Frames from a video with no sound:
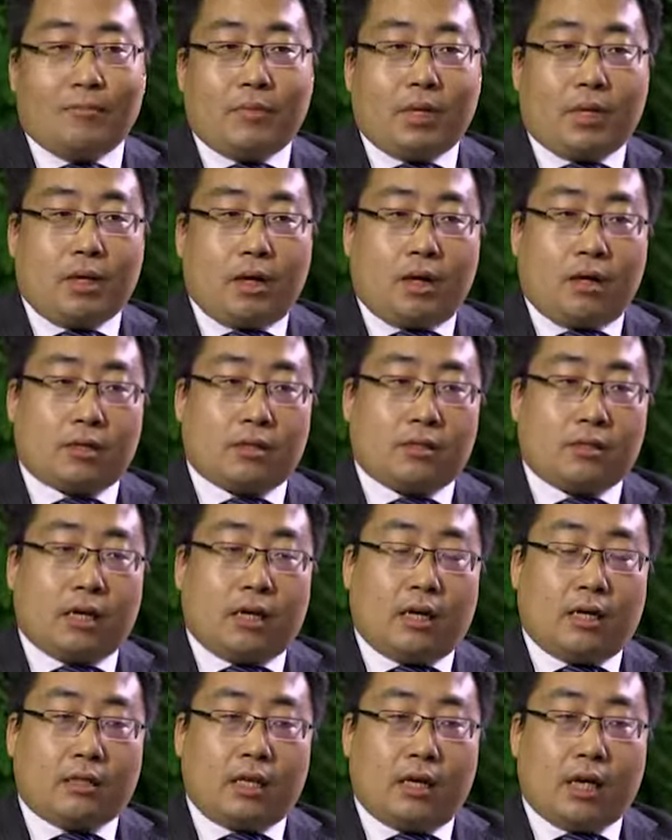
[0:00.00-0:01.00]
because
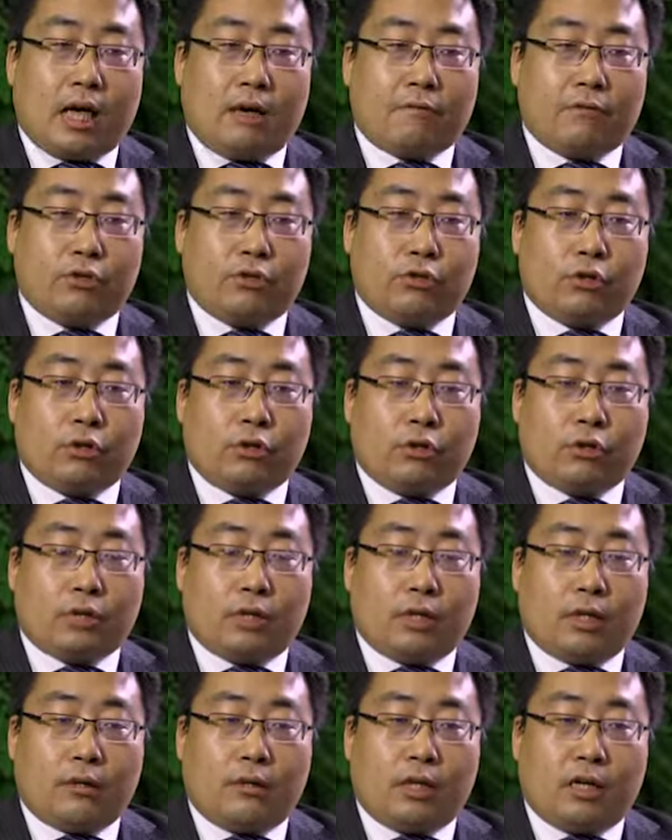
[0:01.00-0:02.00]
they have introduced
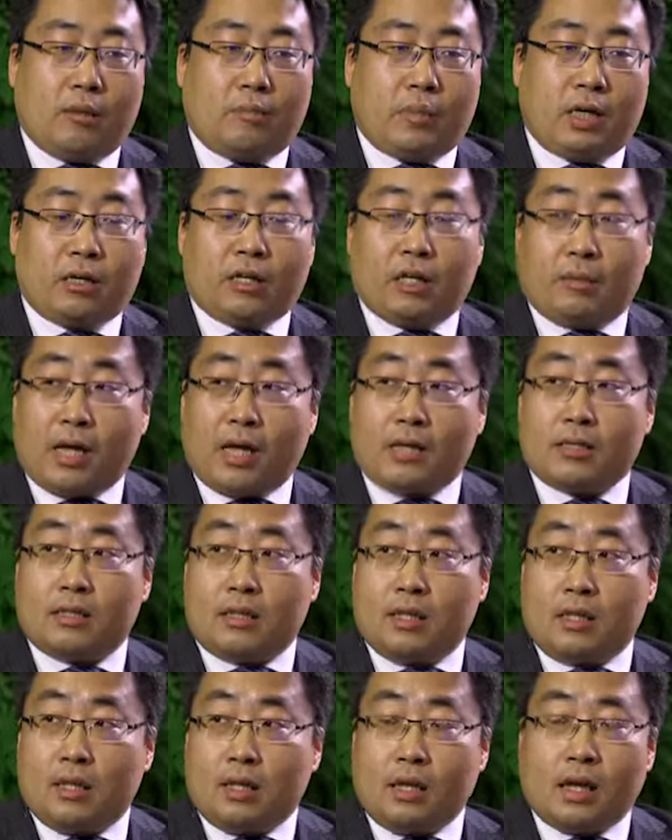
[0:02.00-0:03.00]
a big
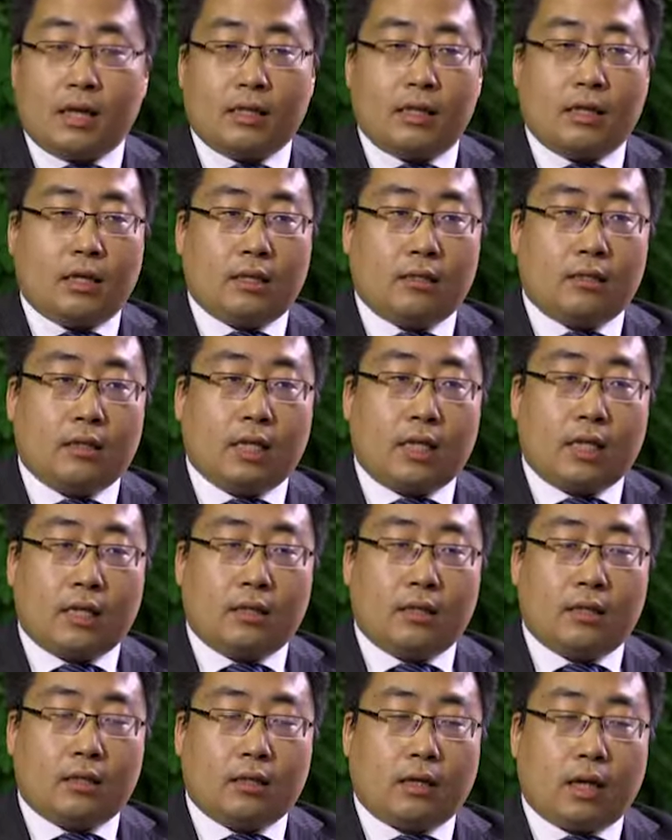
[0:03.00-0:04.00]
capacity, and
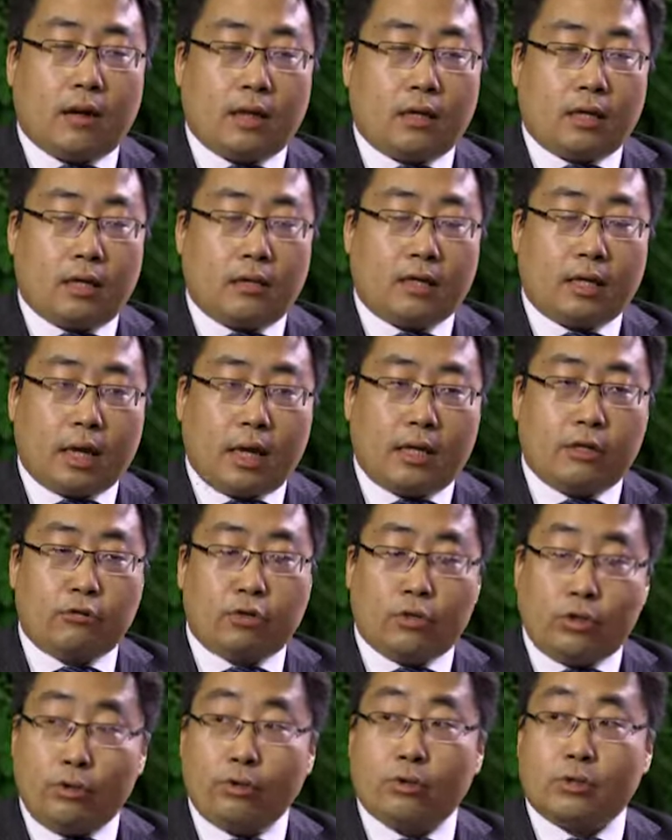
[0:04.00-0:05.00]
they can
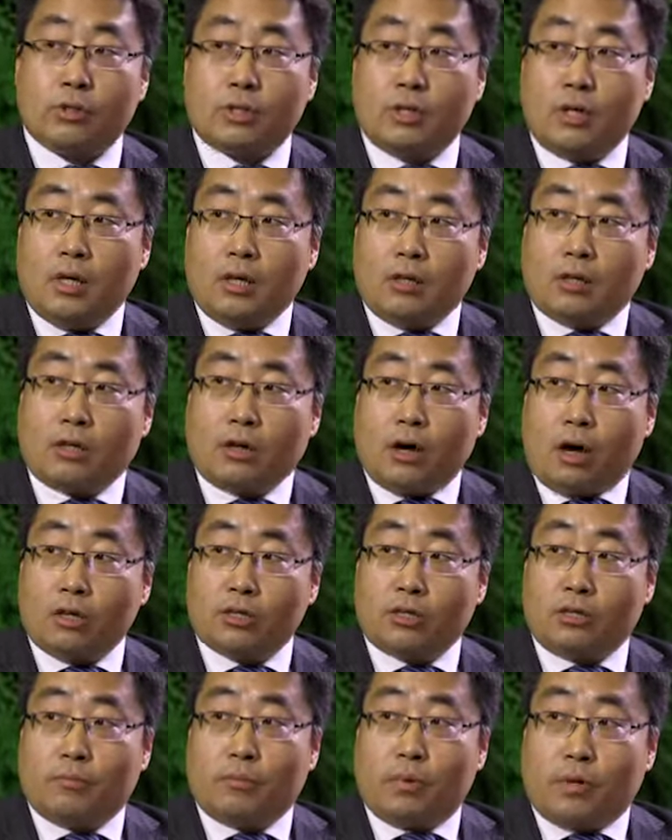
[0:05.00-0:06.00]
reduce the
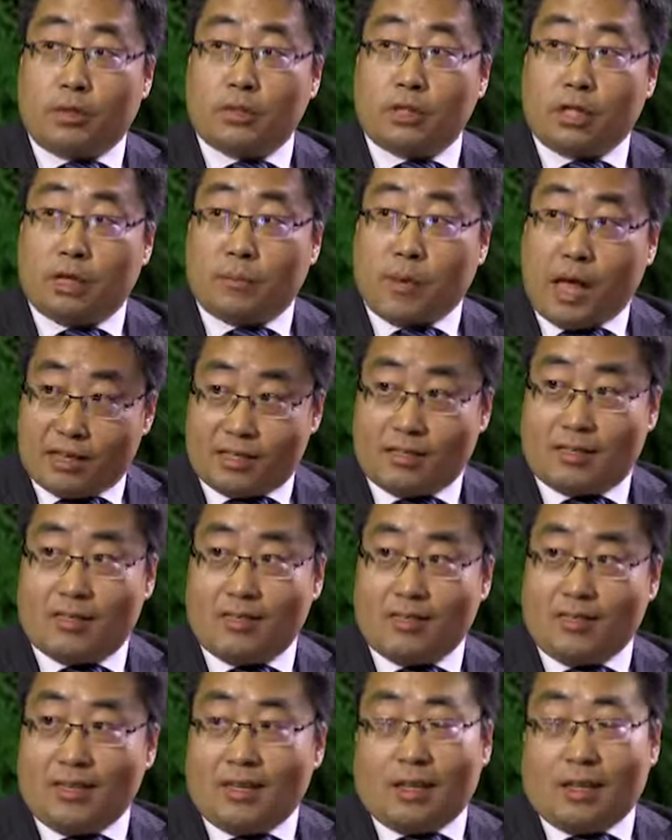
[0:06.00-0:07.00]
cost per gigabytes,
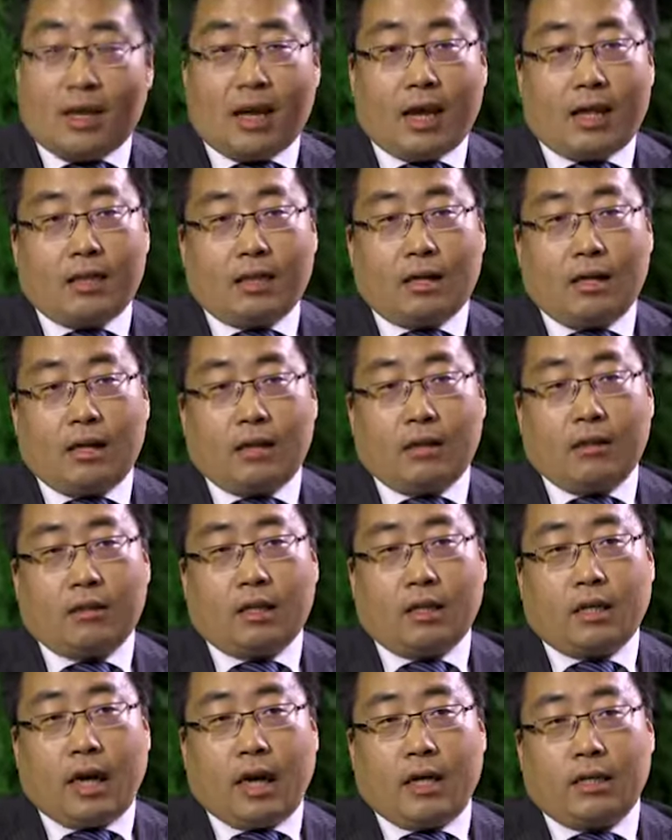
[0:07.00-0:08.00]
and
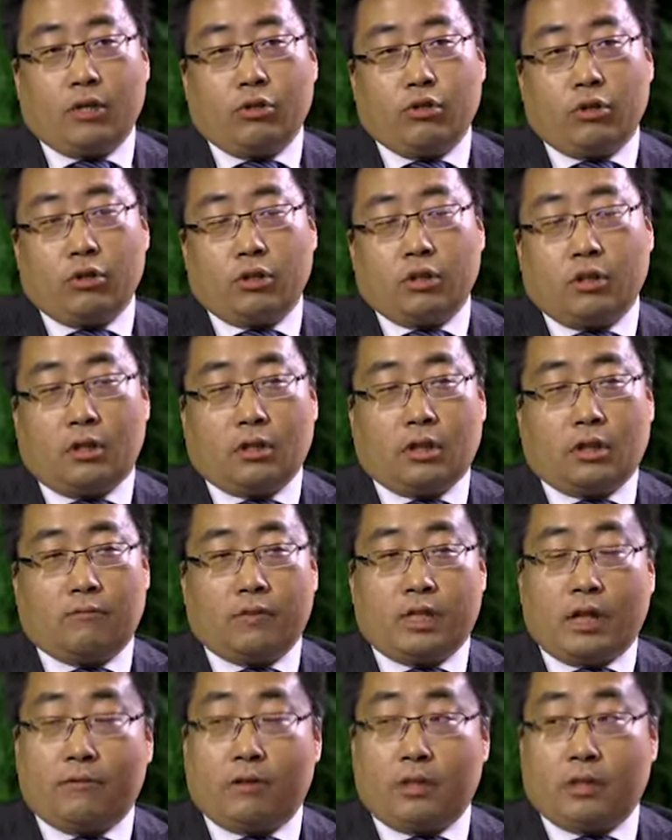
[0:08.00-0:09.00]
they can introduce a lot
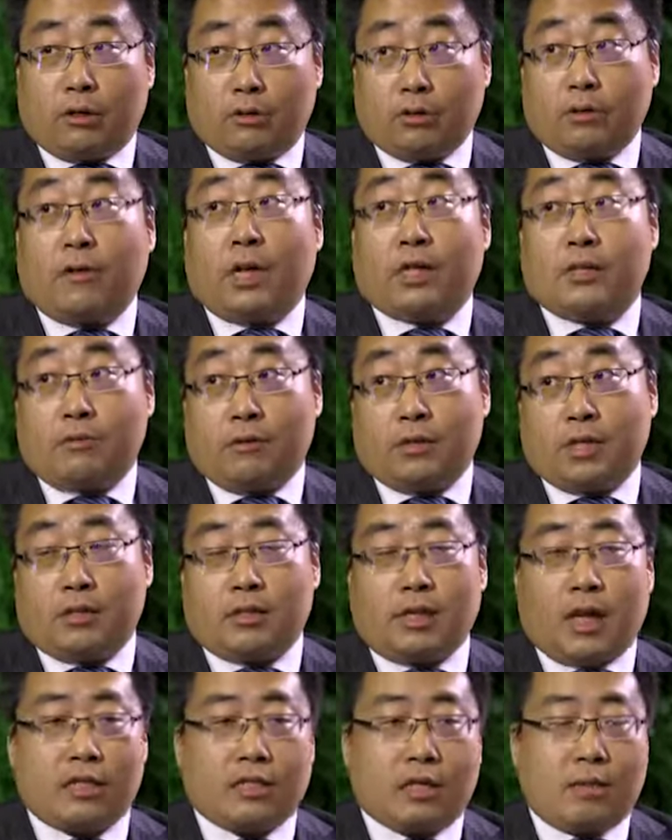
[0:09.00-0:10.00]
of diversified
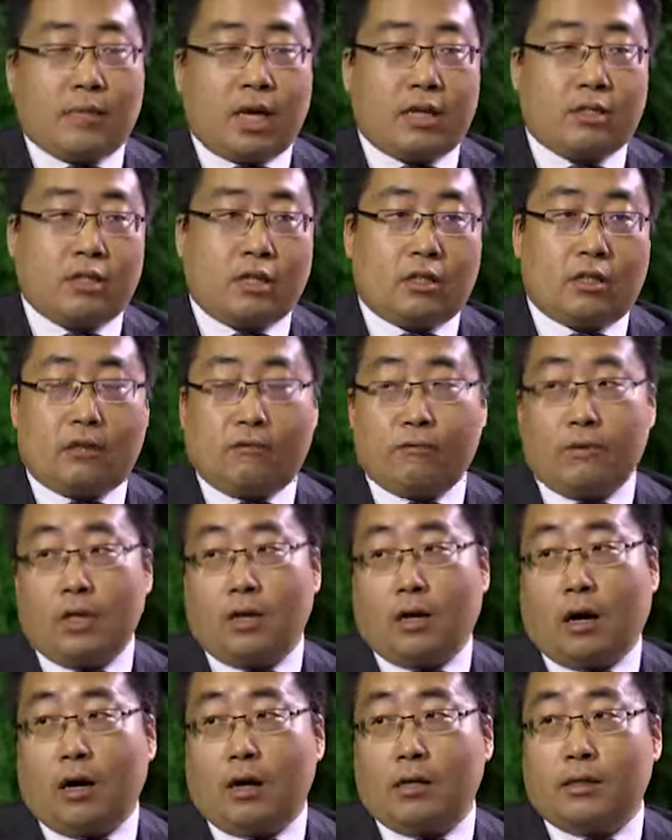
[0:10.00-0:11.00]
services, as I mentioned,
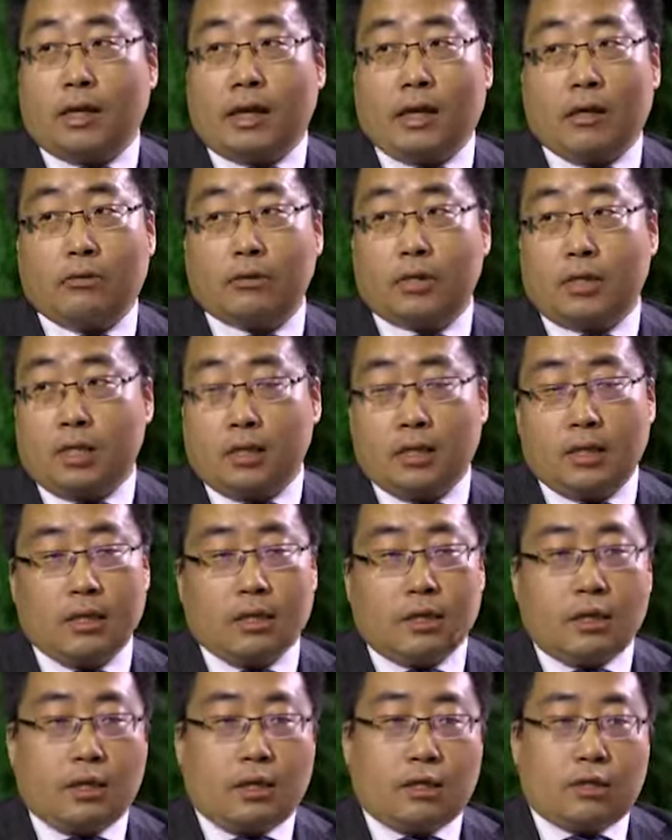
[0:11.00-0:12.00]
VR and IoT,
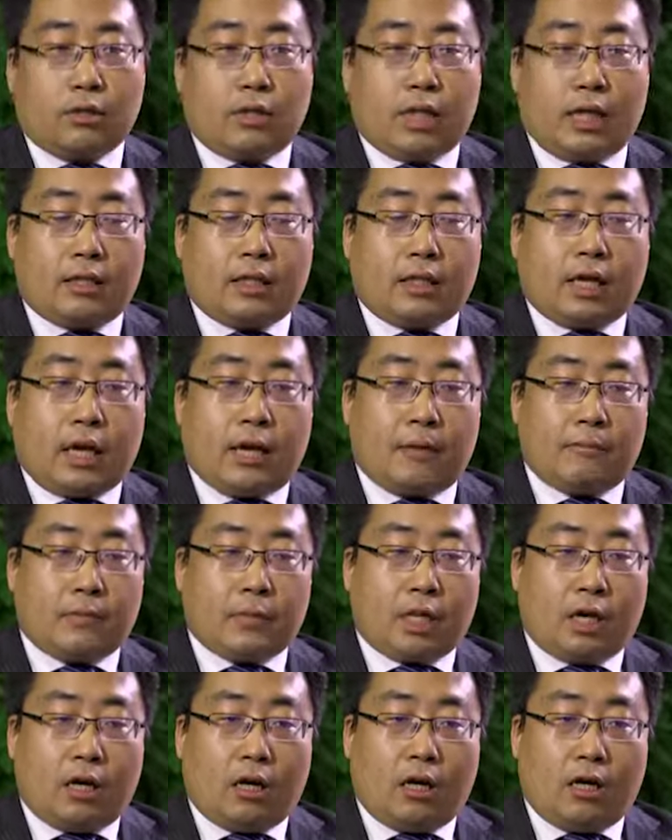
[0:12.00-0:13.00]
so that they
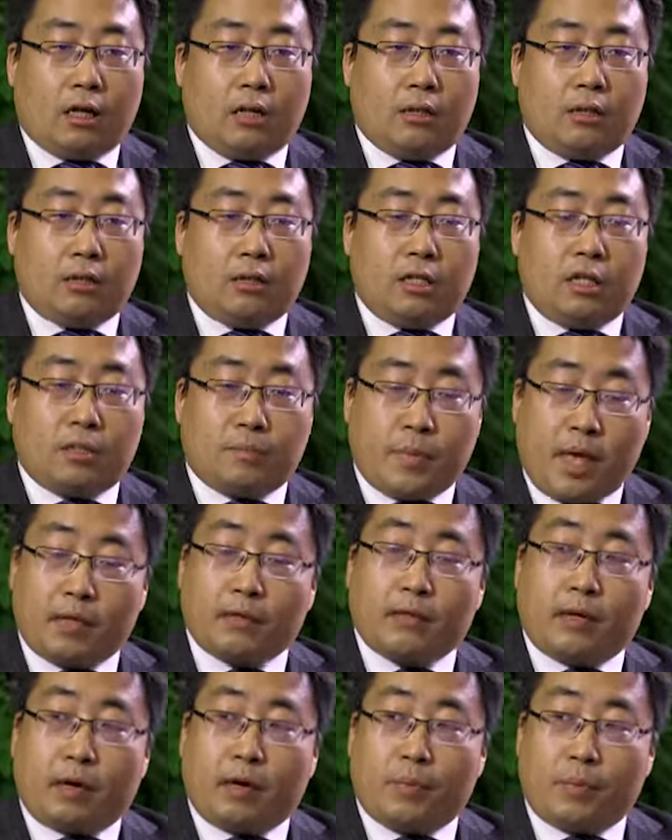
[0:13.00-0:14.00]
can
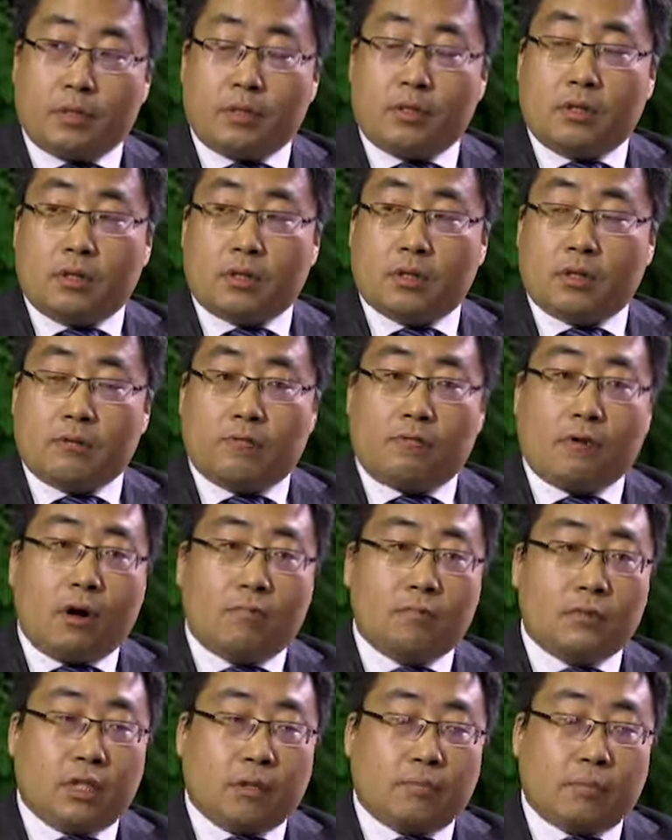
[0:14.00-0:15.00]
expand their business
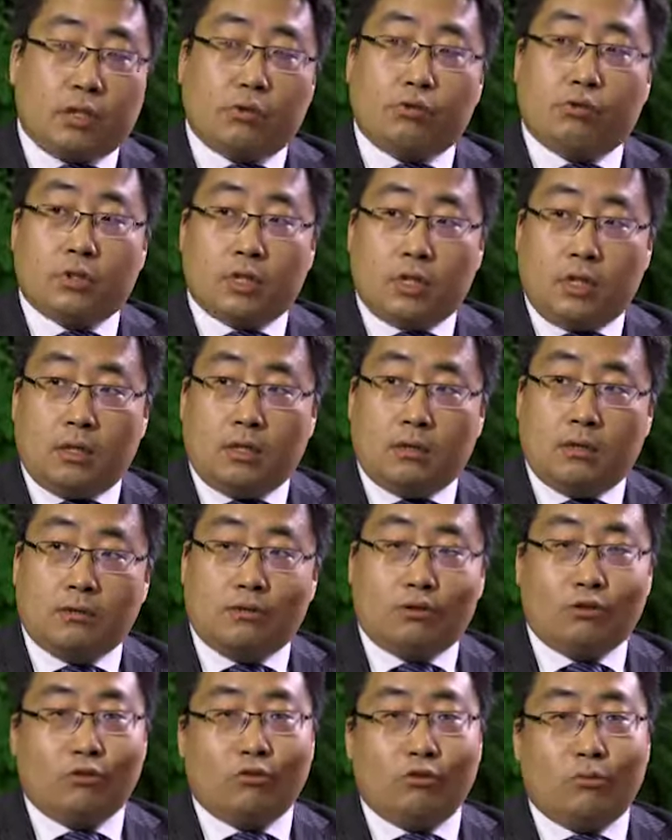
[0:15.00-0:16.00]
from the B2C
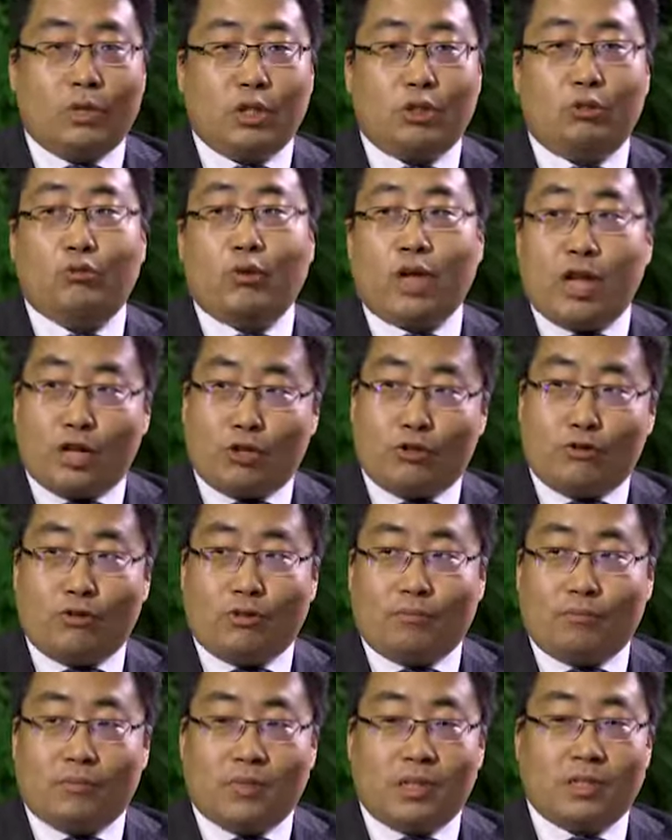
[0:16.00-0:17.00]
to B2H,
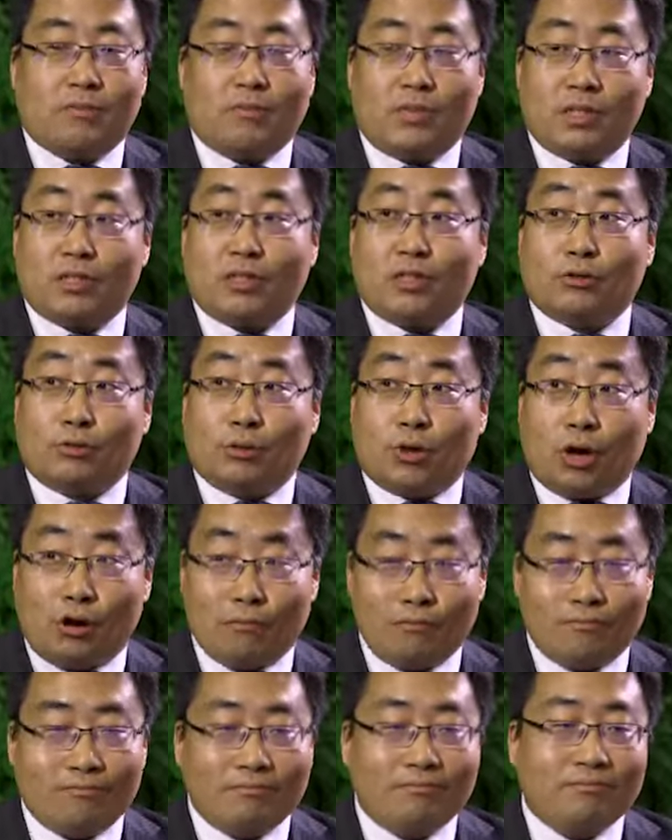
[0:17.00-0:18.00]
means business to
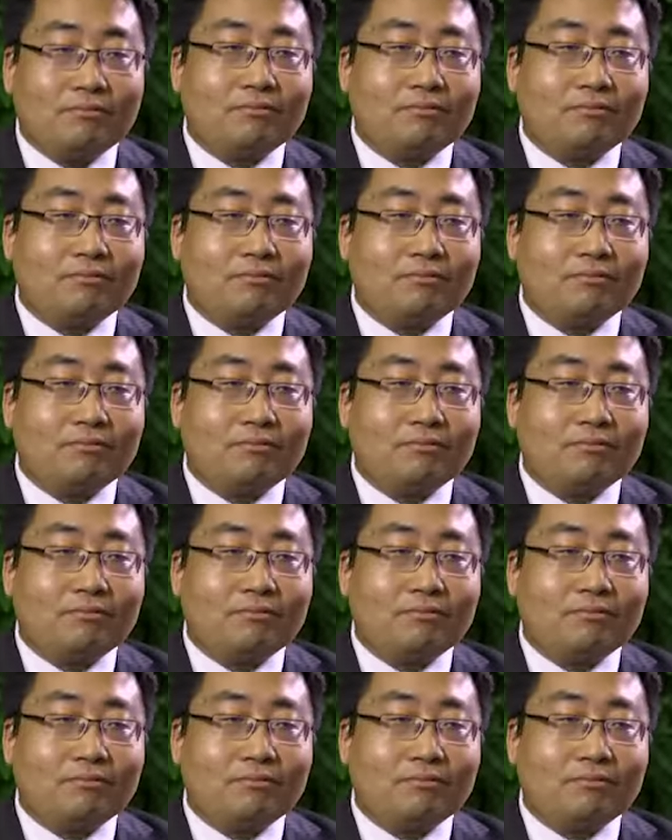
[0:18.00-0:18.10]
home,